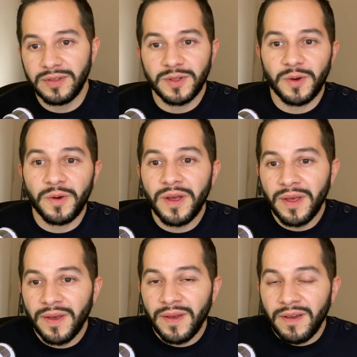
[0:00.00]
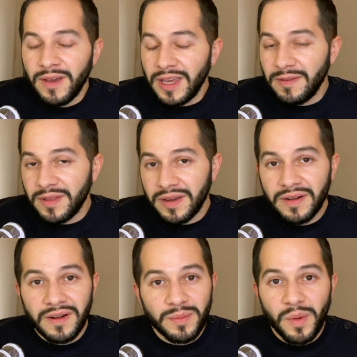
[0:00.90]
So If
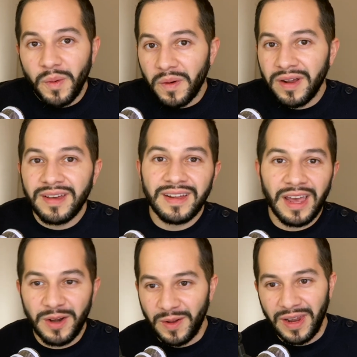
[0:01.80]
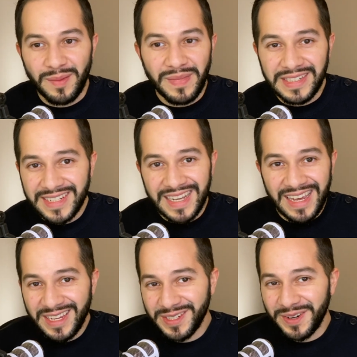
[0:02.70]
there are more, I don't know, like
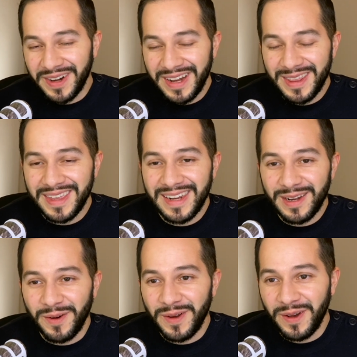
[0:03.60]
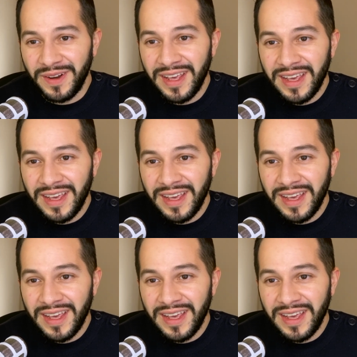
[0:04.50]
mistakes or anything going on,